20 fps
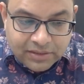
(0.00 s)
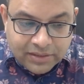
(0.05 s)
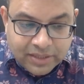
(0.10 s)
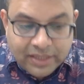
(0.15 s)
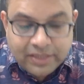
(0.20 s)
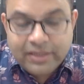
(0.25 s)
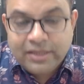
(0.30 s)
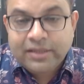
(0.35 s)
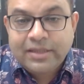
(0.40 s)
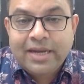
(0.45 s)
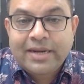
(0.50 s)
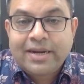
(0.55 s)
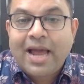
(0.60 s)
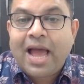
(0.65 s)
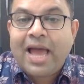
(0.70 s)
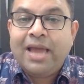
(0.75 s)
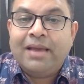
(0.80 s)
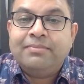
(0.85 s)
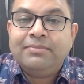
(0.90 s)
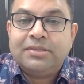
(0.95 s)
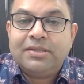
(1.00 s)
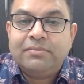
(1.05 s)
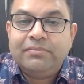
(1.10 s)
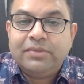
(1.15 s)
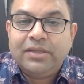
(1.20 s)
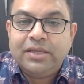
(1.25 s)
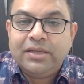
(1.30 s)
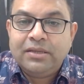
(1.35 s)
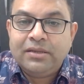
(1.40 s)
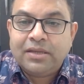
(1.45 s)
thinking that I am
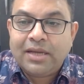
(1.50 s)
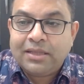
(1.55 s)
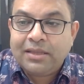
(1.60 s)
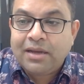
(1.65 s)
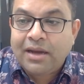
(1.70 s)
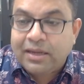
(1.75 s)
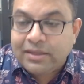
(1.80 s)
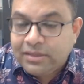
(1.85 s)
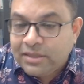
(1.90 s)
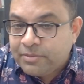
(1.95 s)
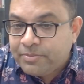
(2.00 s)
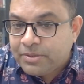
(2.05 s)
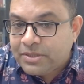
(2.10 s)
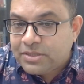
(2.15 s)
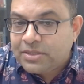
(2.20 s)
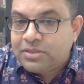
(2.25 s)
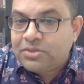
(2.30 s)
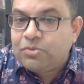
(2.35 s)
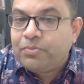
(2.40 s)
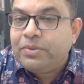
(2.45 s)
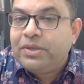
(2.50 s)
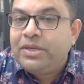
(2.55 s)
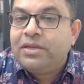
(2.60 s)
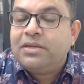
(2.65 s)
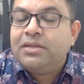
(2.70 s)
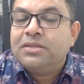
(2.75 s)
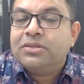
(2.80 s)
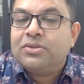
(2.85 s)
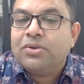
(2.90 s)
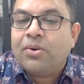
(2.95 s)
something and the other person's
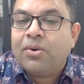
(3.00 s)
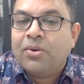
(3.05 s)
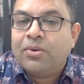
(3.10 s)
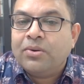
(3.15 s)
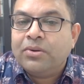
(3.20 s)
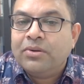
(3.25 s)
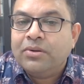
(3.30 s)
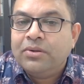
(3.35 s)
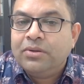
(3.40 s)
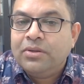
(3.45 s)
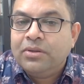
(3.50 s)
opinion is wrong,